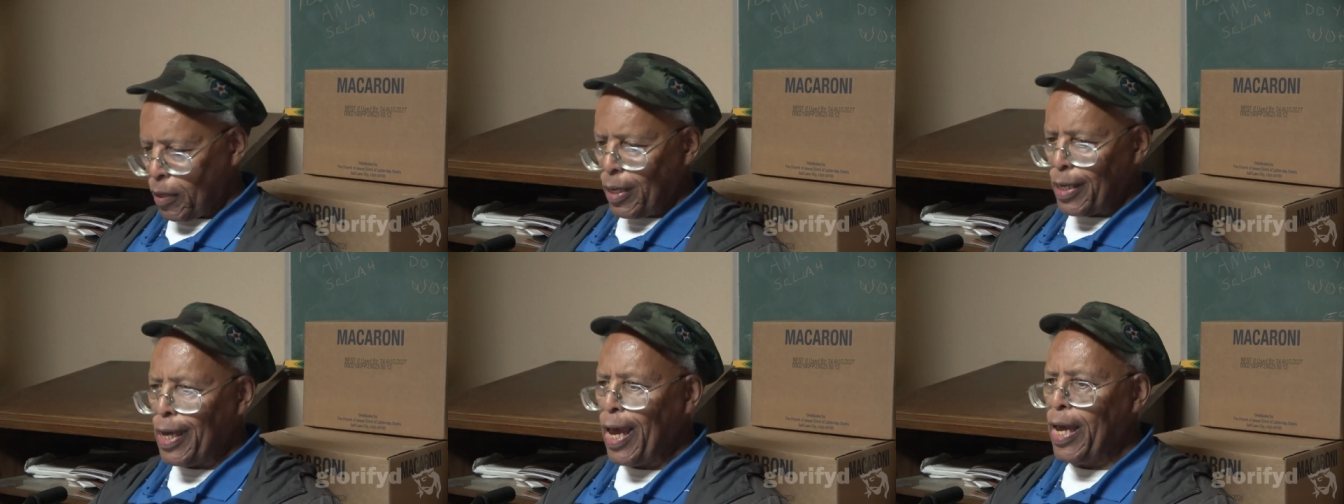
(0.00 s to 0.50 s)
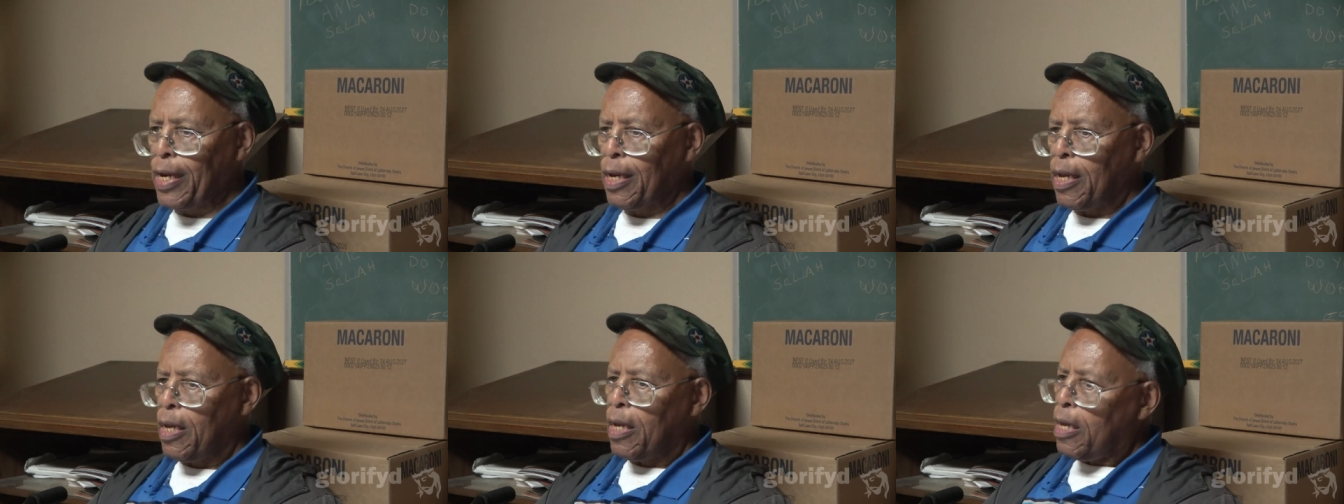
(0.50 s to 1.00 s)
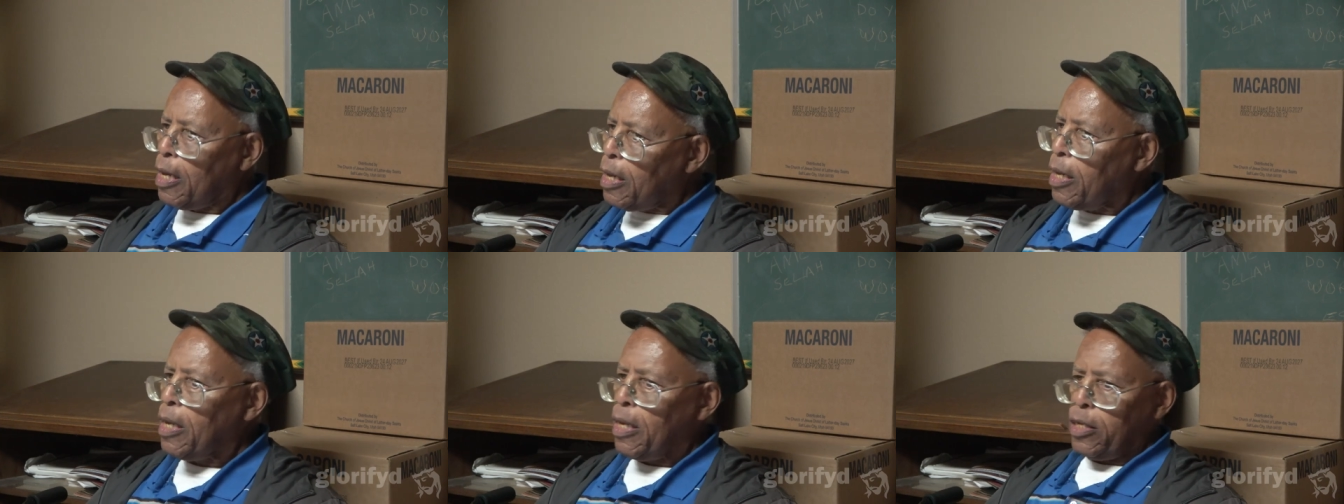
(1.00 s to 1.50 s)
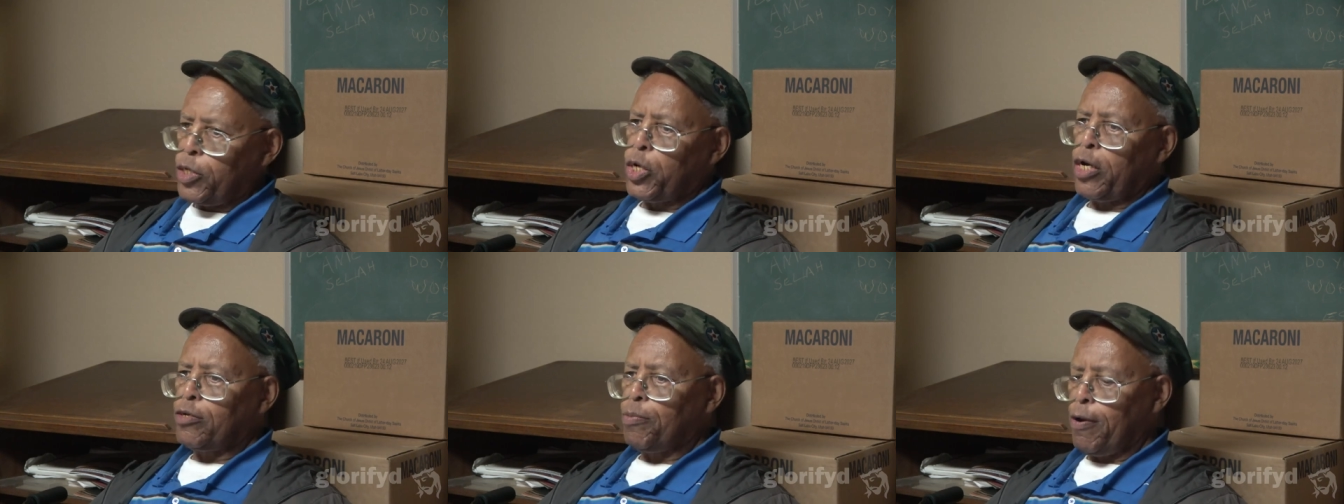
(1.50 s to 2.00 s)
Again,
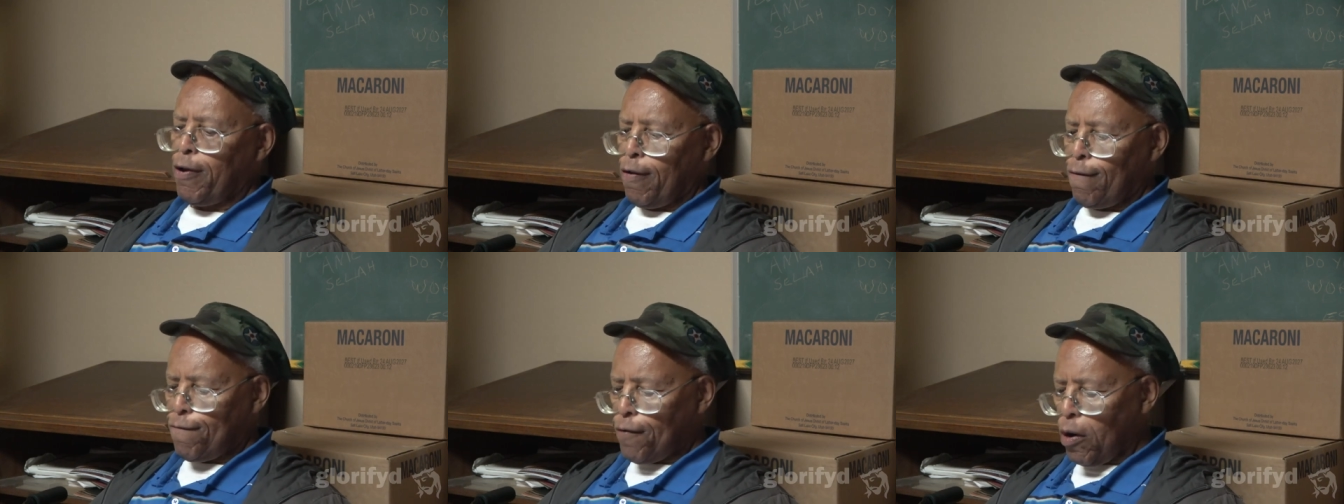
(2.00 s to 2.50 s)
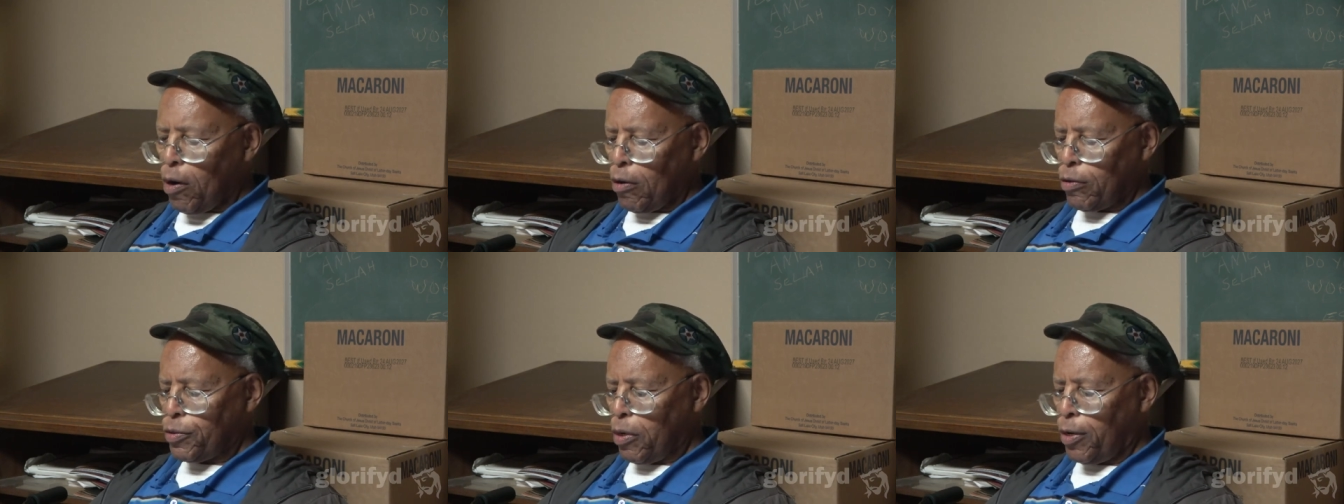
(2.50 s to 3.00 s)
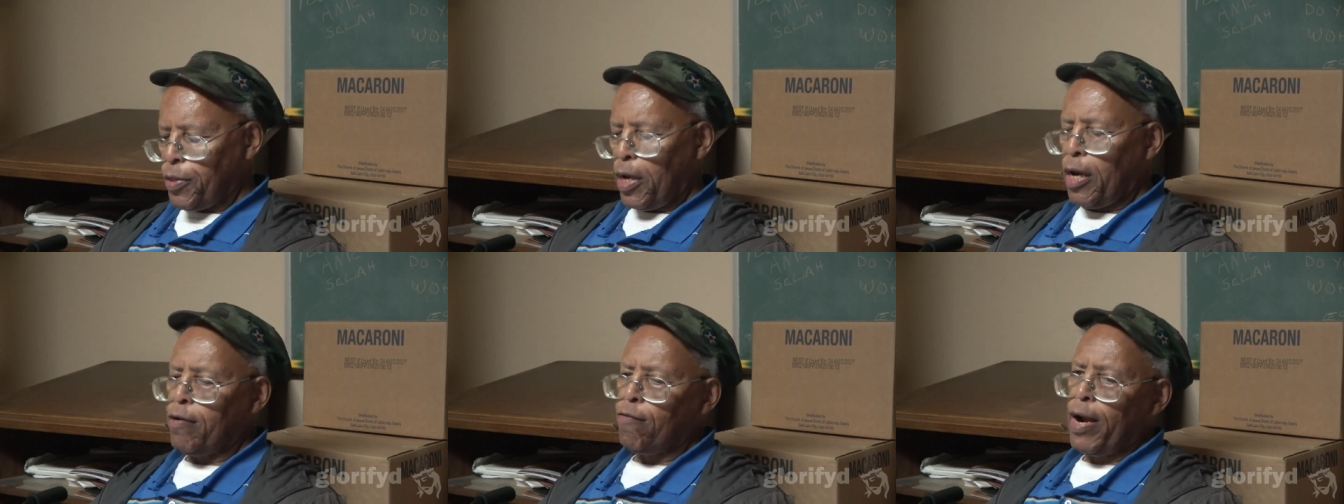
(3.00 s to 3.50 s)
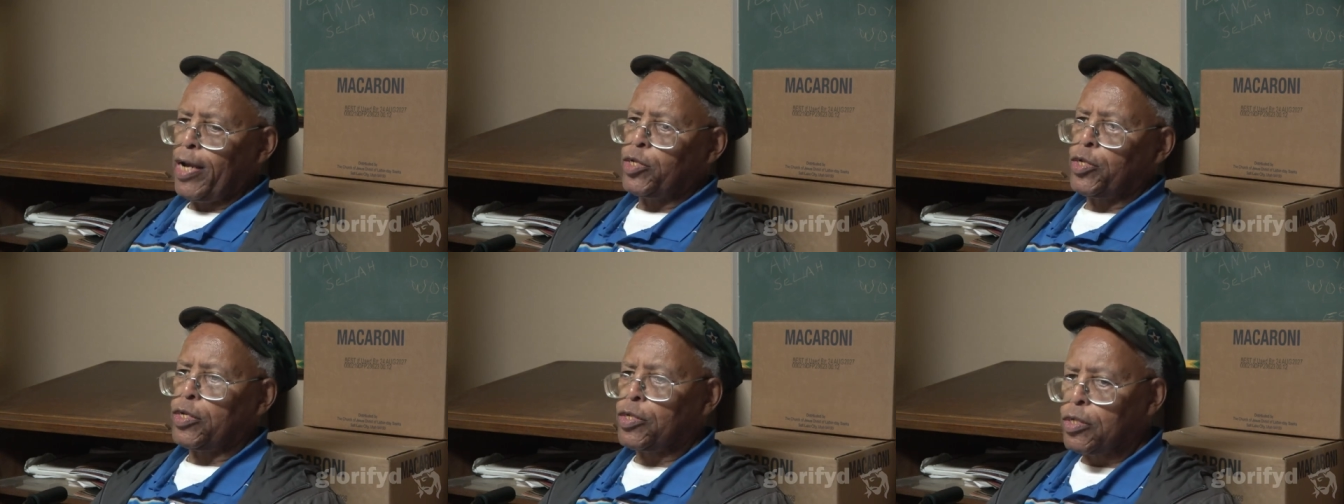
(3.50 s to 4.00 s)
judgment falls on the
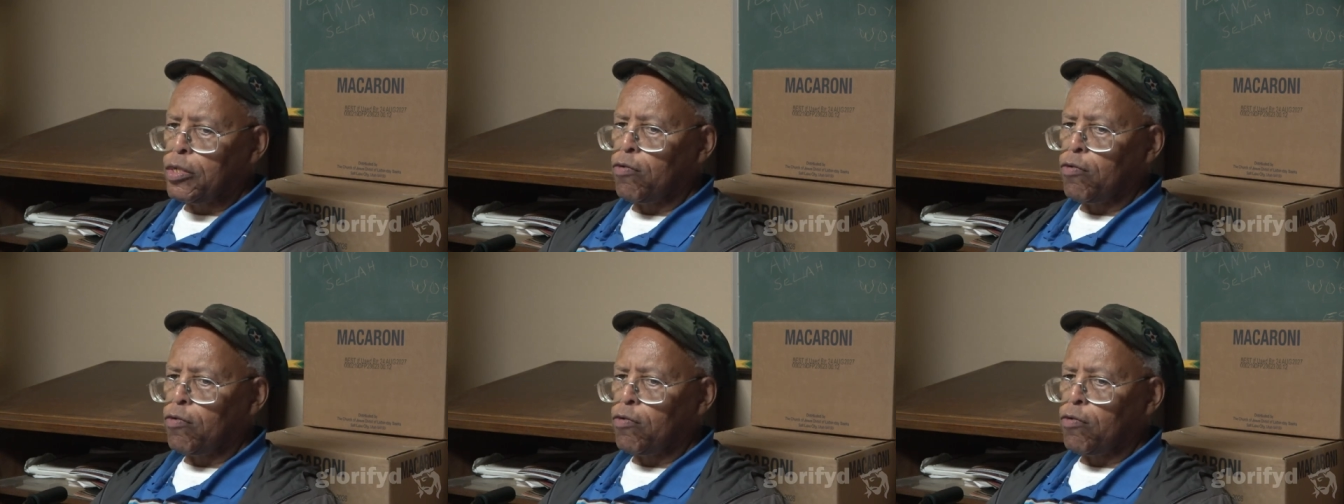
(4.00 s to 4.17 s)
unrighteous,